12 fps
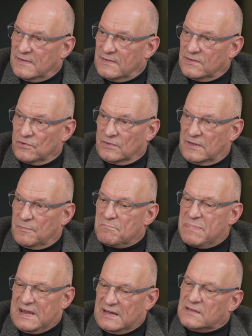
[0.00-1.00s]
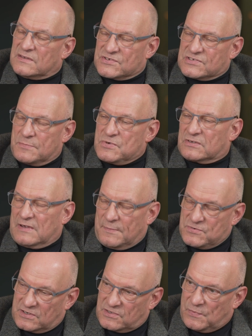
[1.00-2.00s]
You're embedded in the
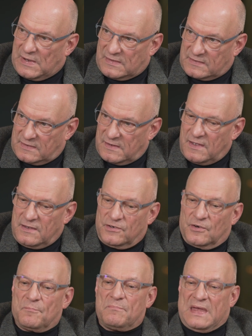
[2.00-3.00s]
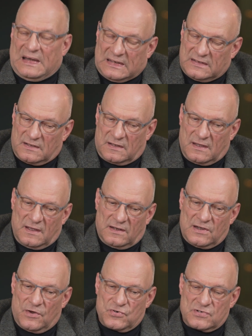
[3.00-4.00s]
subject-object duality. You're embedded in the
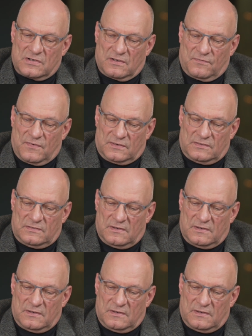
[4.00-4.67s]
notion of a